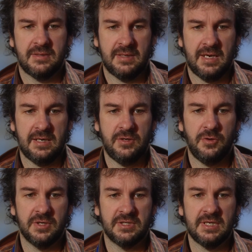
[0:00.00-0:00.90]
and you
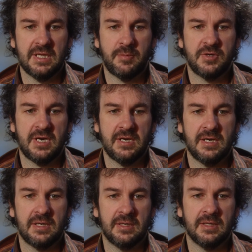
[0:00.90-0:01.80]
can see they're
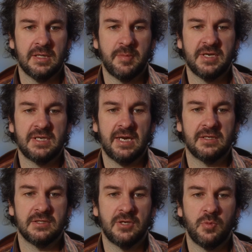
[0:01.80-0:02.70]
pretending. And the best
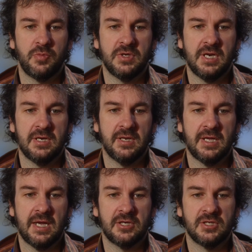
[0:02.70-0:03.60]
actors don't pretend.
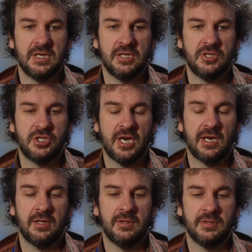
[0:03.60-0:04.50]
They actually
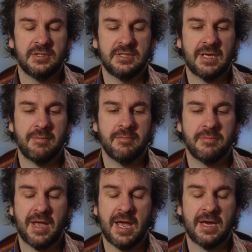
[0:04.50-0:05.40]
channel some
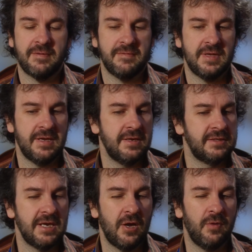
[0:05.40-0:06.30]
part of their
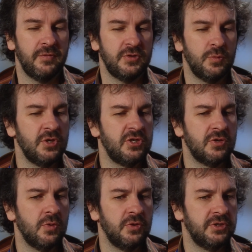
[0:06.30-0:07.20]
selves which
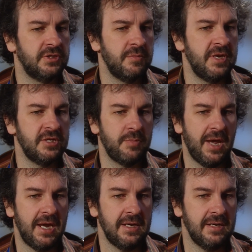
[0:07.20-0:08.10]
causes immense
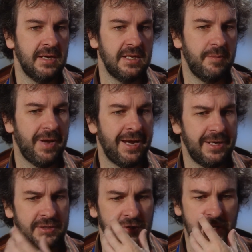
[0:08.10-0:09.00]
pain, and the pain
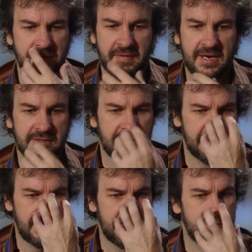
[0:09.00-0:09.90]
is on their face and
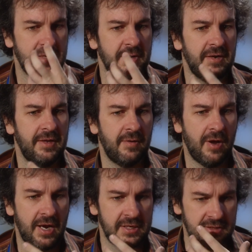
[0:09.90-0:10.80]
the tears come out of their
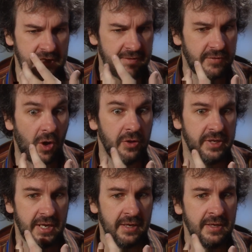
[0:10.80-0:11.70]
eyes, and they've gone
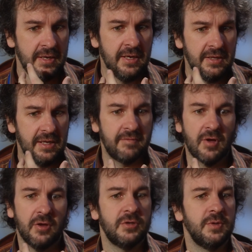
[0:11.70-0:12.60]
there. They've
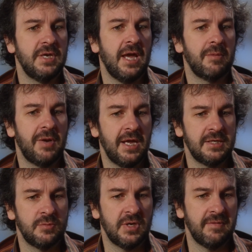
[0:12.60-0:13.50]
gone to a dark
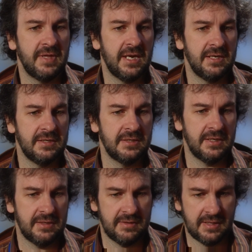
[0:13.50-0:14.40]
place, whatever that is,
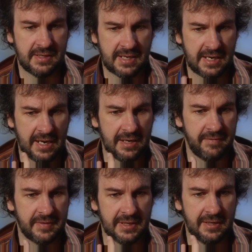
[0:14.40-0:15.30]
and they are
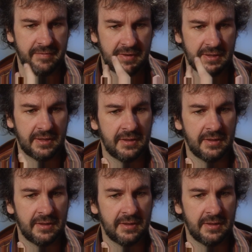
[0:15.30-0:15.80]
living